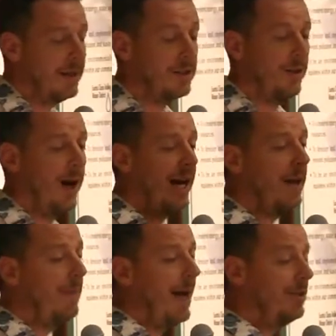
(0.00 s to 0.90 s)
So
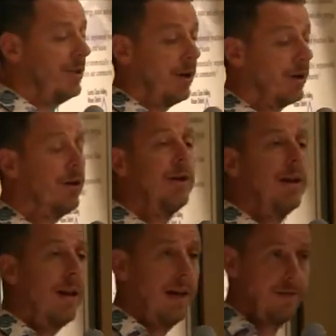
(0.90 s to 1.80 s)
I imagine our
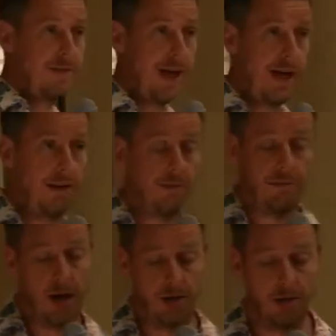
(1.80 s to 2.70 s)
current lifestyle
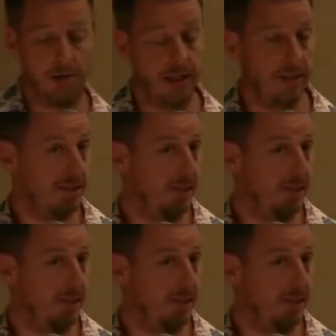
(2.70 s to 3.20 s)
model looking